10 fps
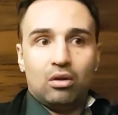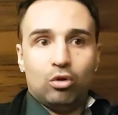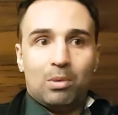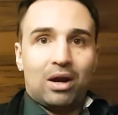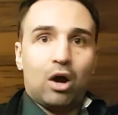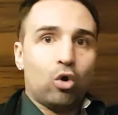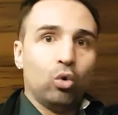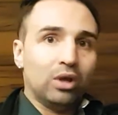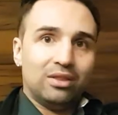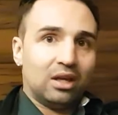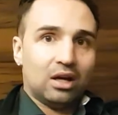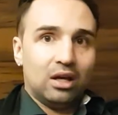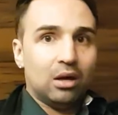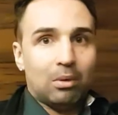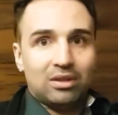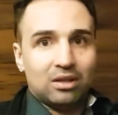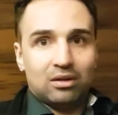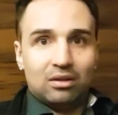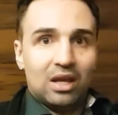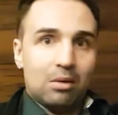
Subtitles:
No matter how cool I think I am, at the end of the day,